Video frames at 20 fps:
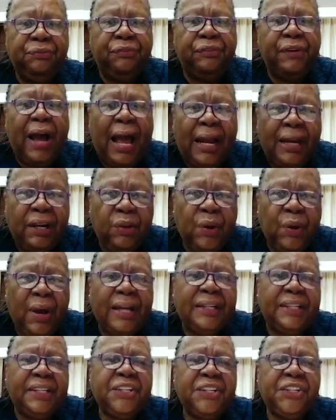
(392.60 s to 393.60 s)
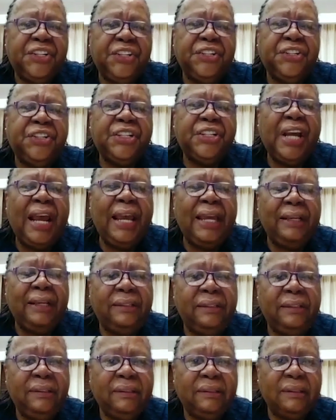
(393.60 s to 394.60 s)
value addition
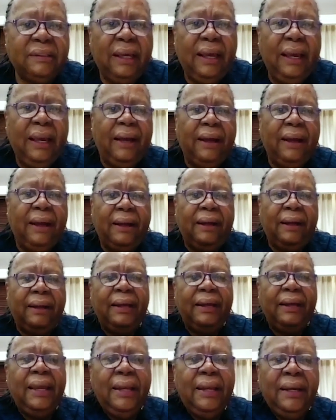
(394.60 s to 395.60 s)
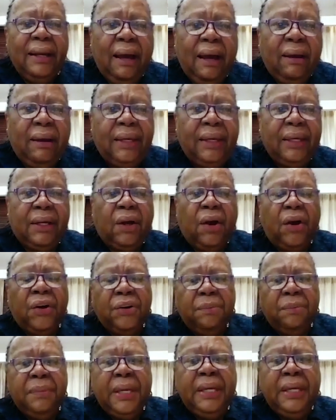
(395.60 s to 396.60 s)
chains in our
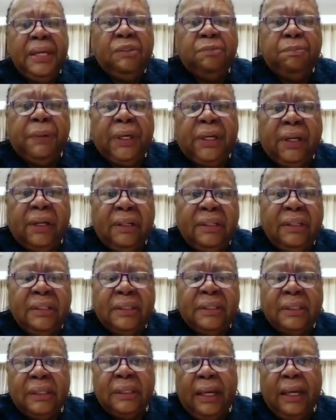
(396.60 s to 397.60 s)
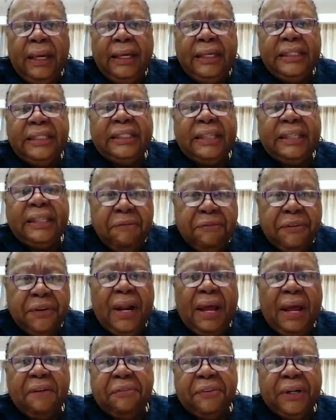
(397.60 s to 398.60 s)
economies, because
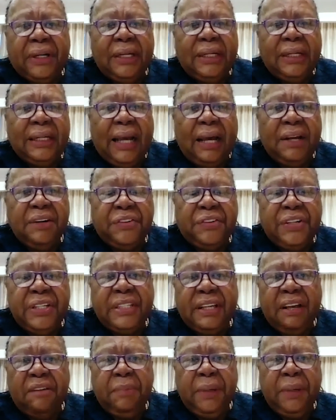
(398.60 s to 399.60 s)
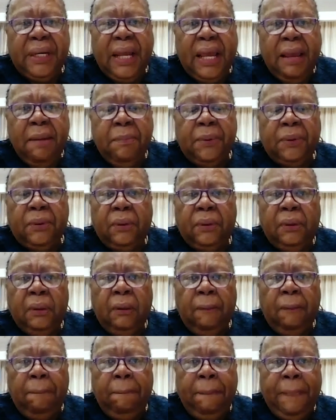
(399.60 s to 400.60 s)
several African countries have been
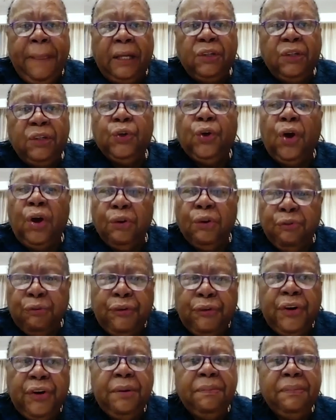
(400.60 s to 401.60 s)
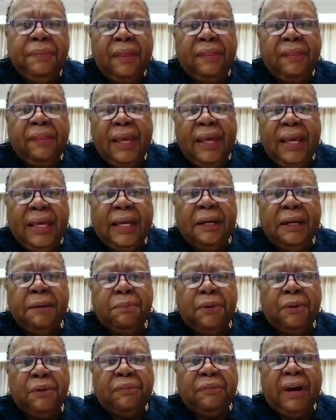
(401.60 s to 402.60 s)
able to confirm that they
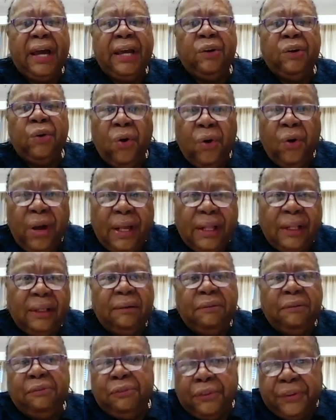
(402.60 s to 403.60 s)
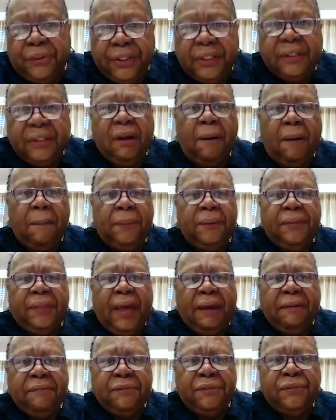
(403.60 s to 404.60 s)
can provide oil, for example.
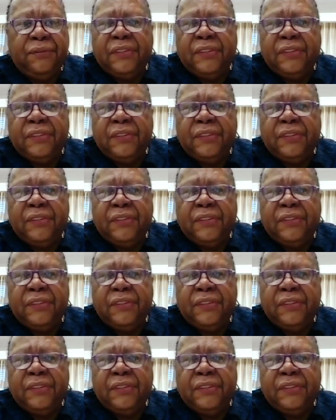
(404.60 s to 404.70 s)
They have